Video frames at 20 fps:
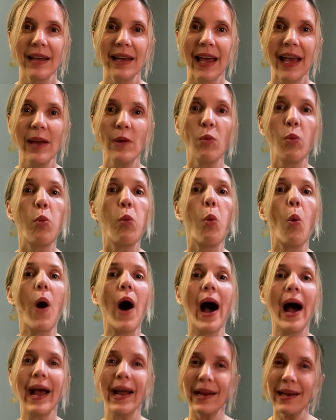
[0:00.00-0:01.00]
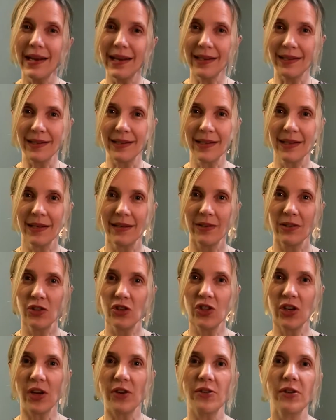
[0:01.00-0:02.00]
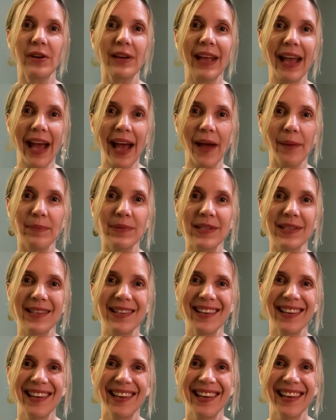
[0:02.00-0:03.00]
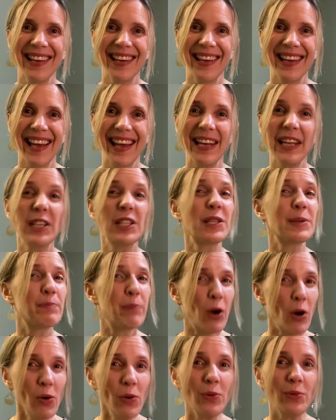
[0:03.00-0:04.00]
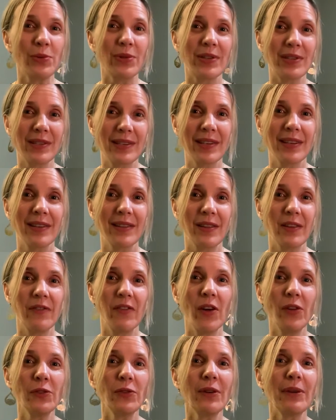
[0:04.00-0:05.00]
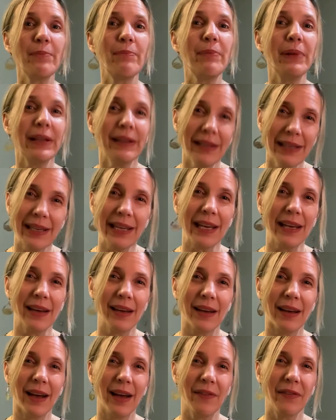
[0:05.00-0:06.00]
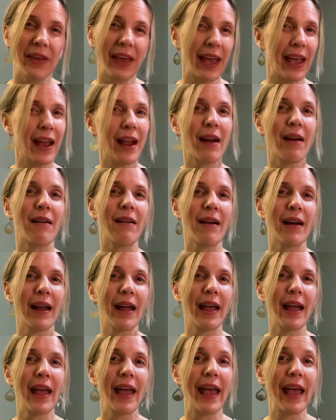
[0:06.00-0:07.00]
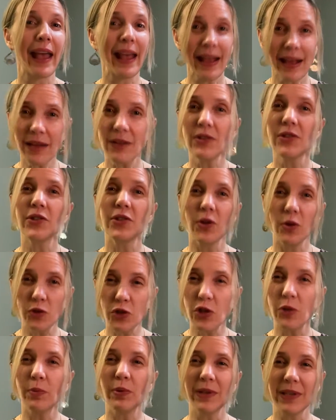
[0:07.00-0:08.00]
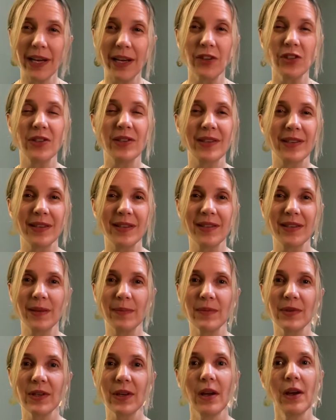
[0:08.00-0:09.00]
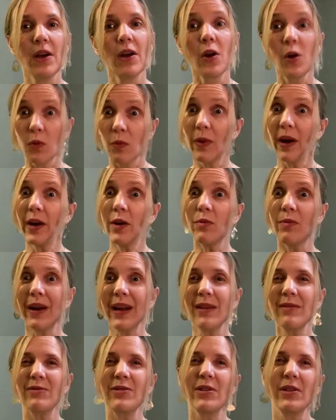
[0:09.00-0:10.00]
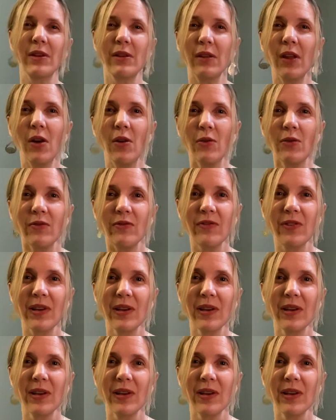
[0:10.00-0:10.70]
and widened gender gaps and exposed the vulnerability of care and social protection systems right around the globe.